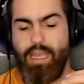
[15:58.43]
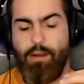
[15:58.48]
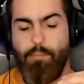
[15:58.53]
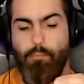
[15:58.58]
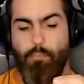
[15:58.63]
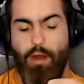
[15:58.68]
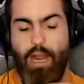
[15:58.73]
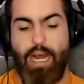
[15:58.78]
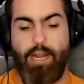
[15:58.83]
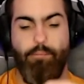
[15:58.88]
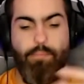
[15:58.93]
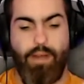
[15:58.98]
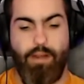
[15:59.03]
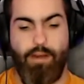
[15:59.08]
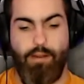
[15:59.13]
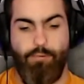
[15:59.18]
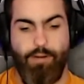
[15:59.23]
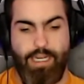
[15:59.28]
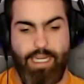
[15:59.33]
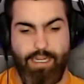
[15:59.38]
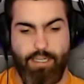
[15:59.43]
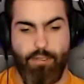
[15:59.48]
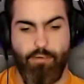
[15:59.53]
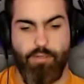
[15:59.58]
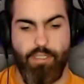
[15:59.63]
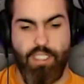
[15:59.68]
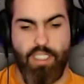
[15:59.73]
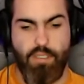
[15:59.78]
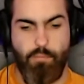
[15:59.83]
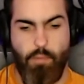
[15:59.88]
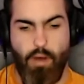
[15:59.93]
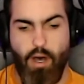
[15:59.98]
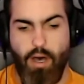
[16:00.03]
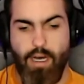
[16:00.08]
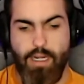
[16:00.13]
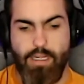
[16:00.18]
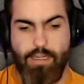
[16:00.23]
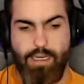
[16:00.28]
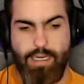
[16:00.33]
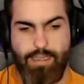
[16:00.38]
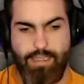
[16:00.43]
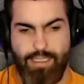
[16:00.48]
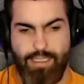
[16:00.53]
Bradbury would get to his spot in the